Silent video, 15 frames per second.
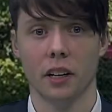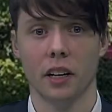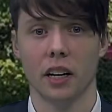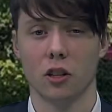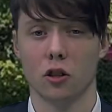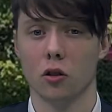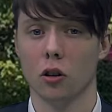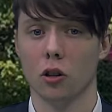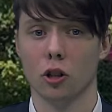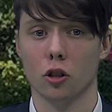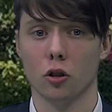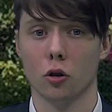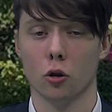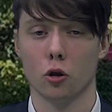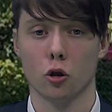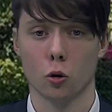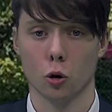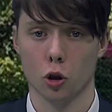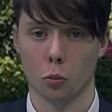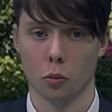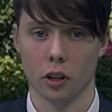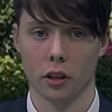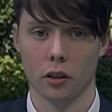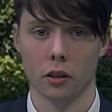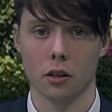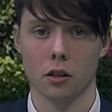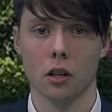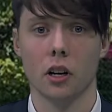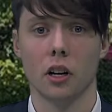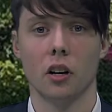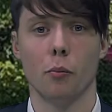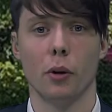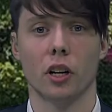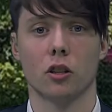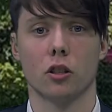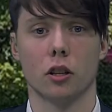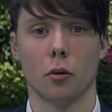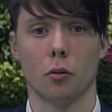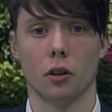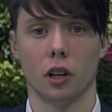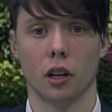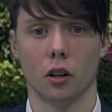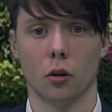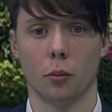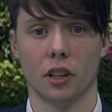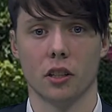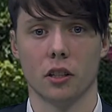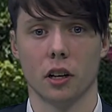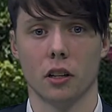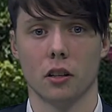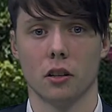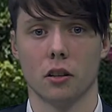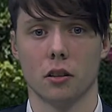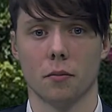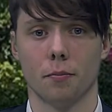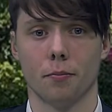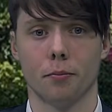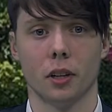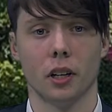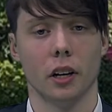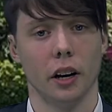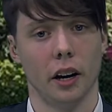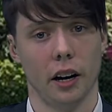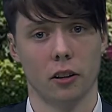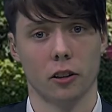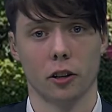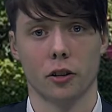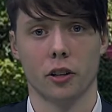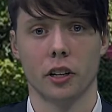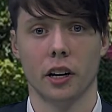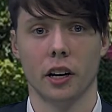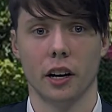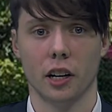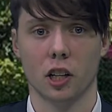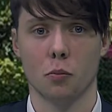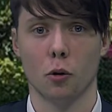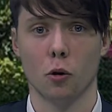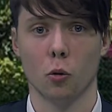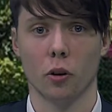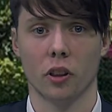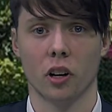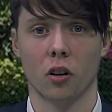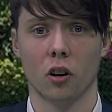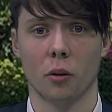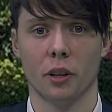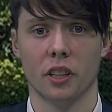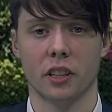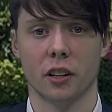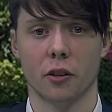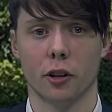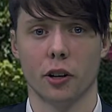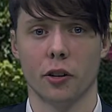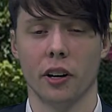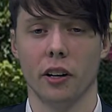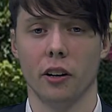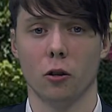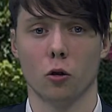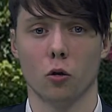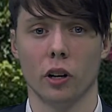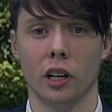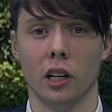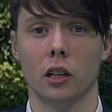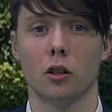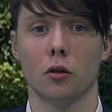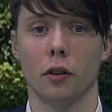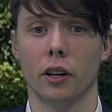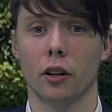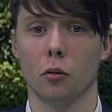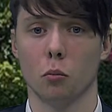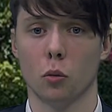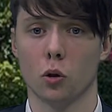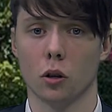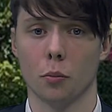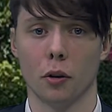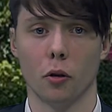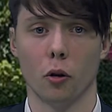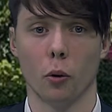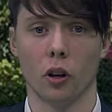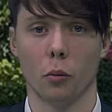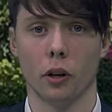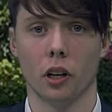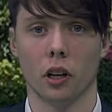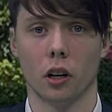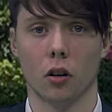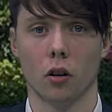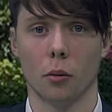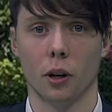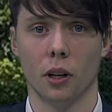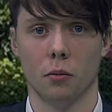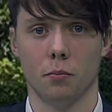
is not just good social practice, it makes sound economic sense. Earlier today, I spoke with Economy Secretary Neil Gray to find out more about the well-being economy.